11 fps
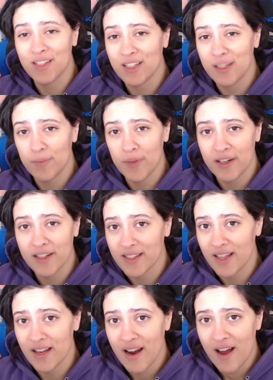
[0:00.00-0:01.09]
experience
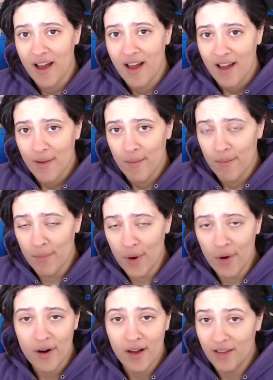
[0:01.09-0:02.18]
that
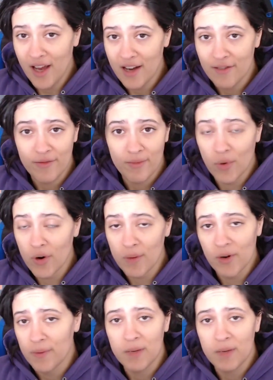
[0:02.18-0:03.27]
a lot of more and
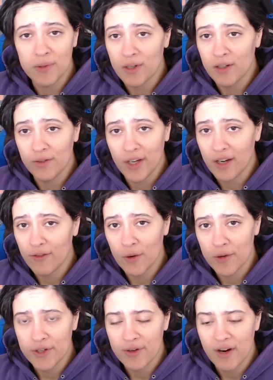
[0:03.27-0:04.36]
more people are looking
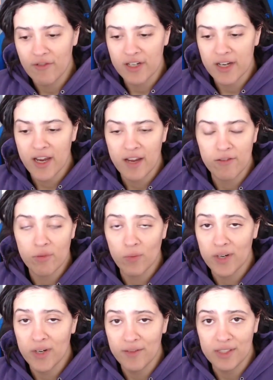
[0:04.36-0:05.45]
forward to every day. And from
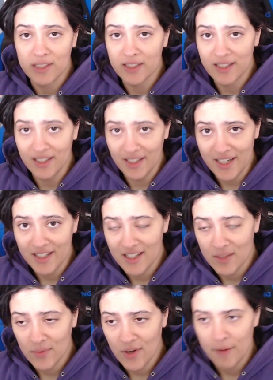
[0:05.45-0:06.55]
what I've seen today thus
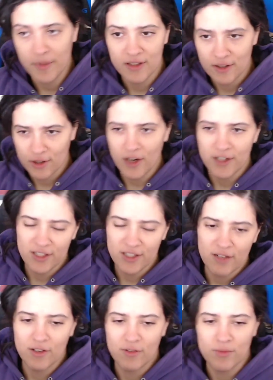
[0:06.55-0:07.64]
far, I've been trying to stay
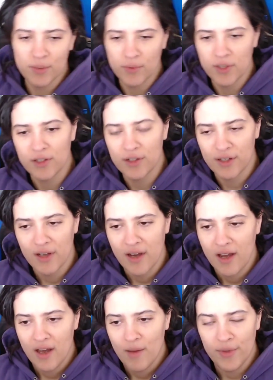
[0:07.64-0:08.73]
away from spoilers,
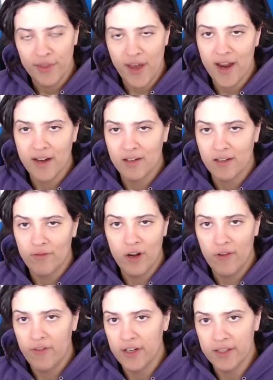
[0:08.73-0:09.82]
but that Final
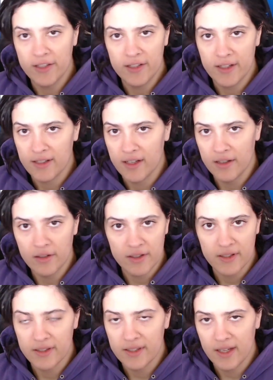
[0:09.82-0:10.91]
Fantasy 16 looks
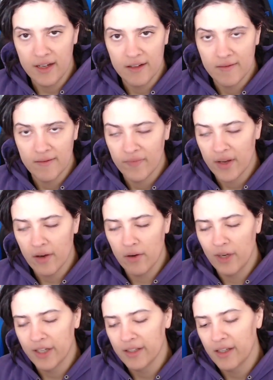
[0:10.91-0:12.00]
insane. Oh
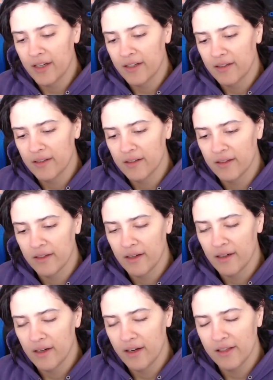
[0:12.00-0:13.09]
my god.
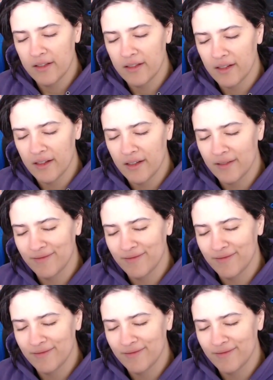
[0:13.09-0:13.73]
It's I